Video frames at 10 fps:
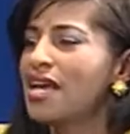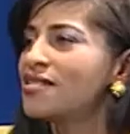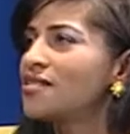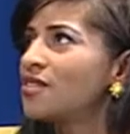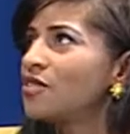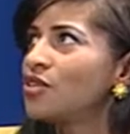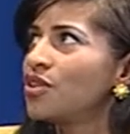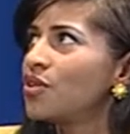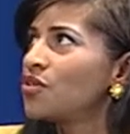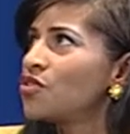it's,
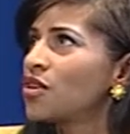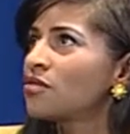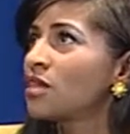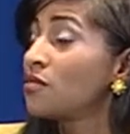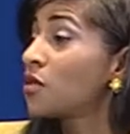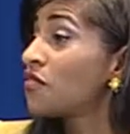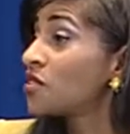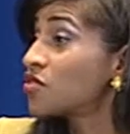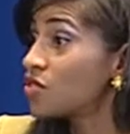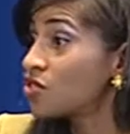your level of
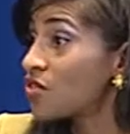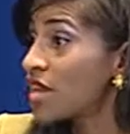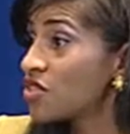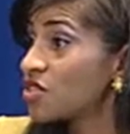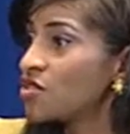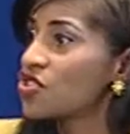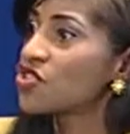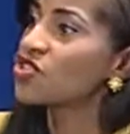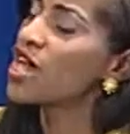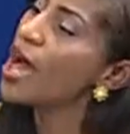concentration, your
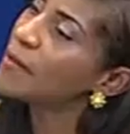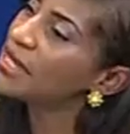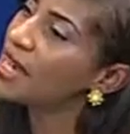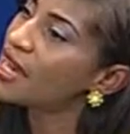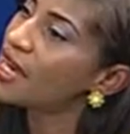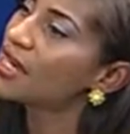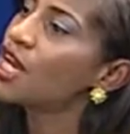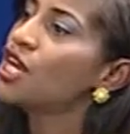stamina,